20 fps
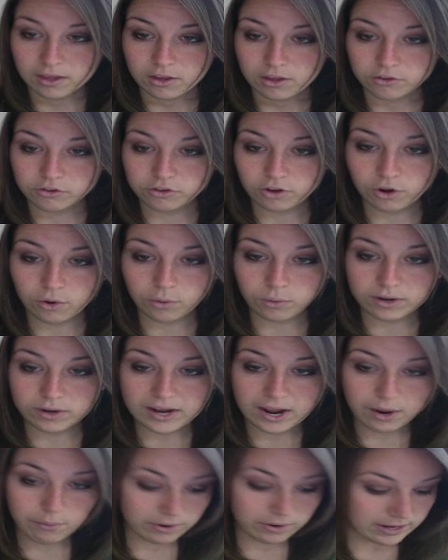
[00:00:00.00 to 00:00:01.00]
So
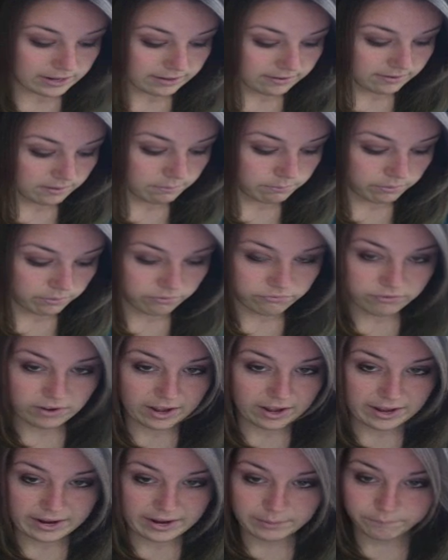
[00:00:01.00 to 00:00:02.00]
now we're going to
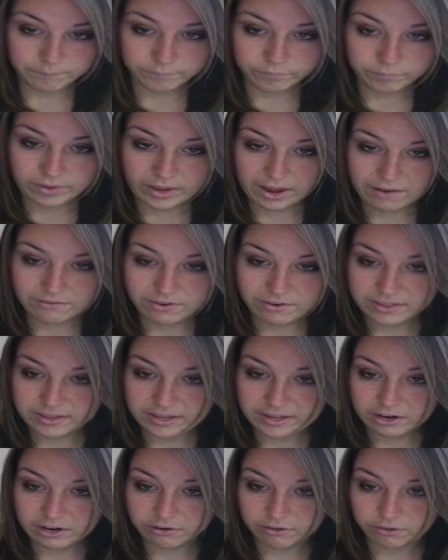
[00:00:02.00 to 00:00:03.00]
simplify everything
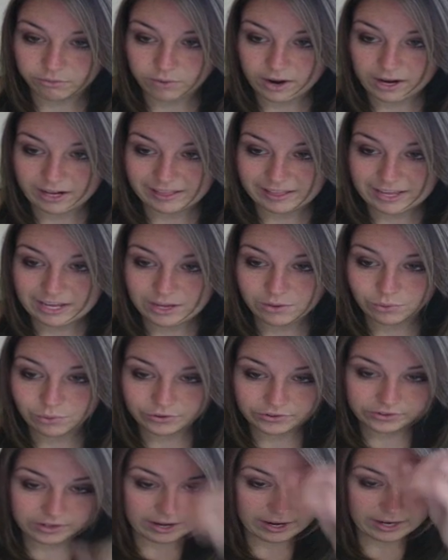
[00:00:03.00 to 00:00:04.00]
here to the right of the equal
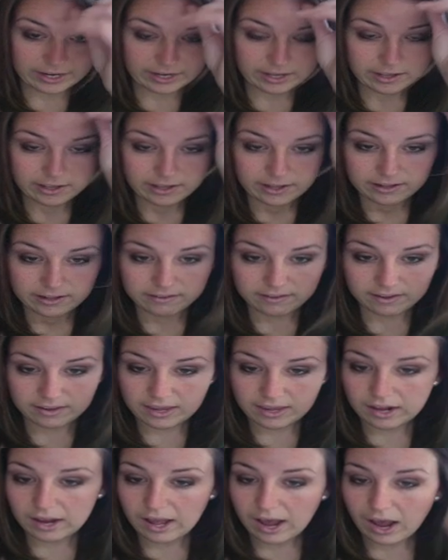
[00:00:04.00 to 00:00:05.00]
sign to
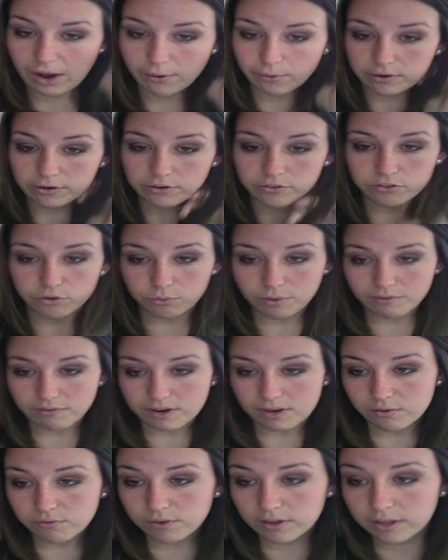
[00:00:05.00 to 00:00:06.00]
get our
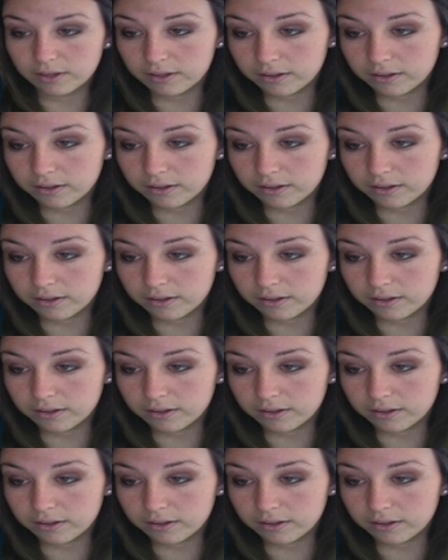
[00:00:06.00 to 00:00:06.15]
derivative.